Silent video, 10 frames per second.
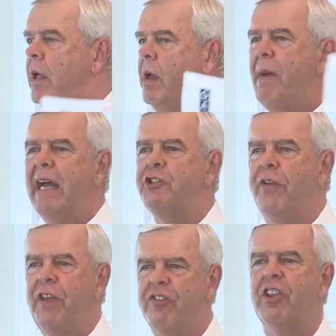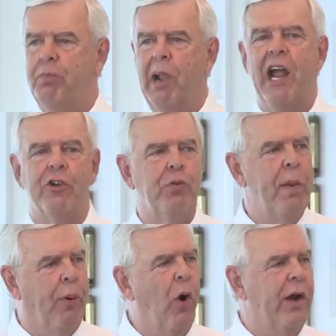Imagine this is Blair's
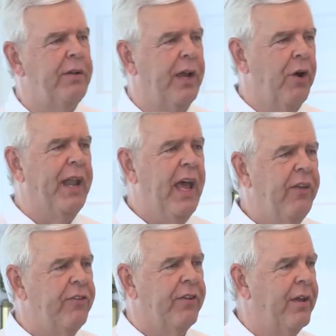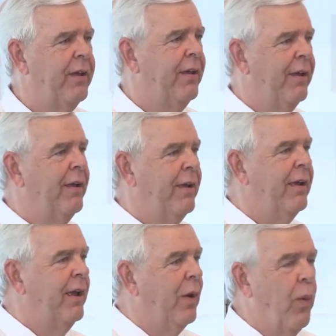report. Here it is.
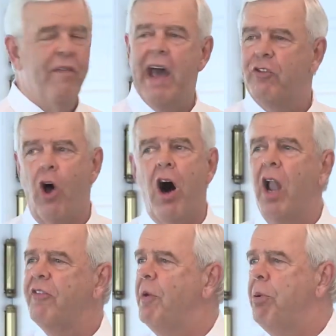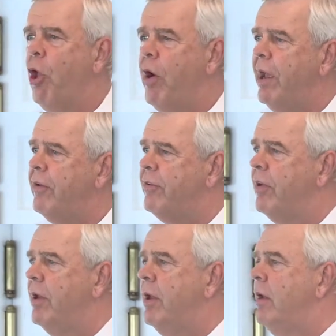We've asked all his employees,
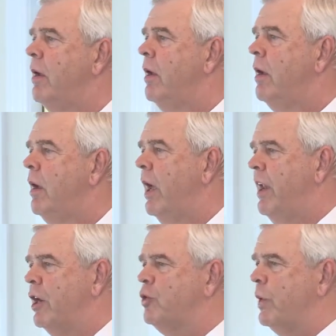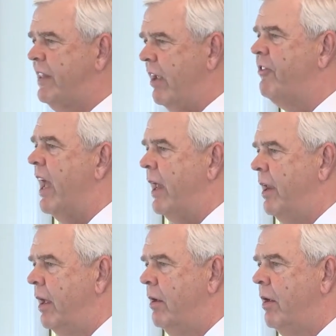and here's what they
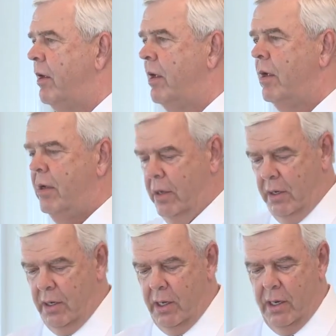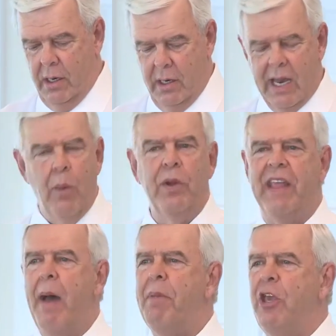said. Now, would
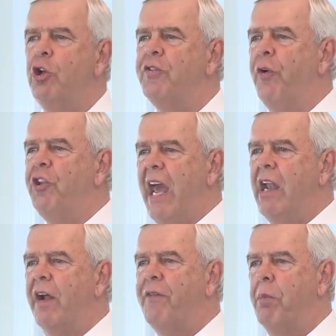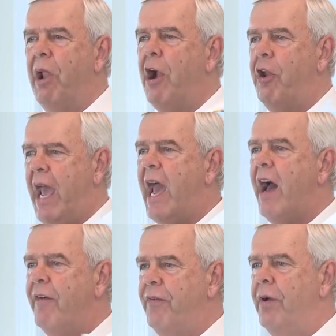that be useful data for Blair to
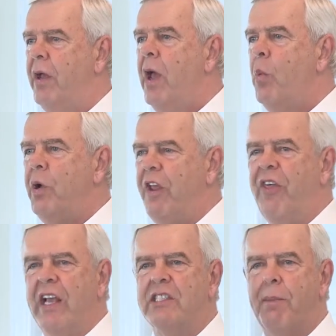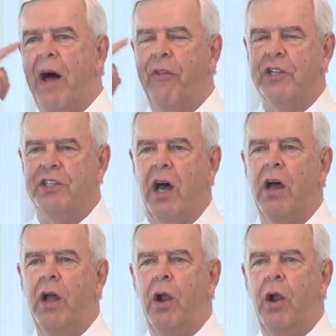have when he thinks about there's a,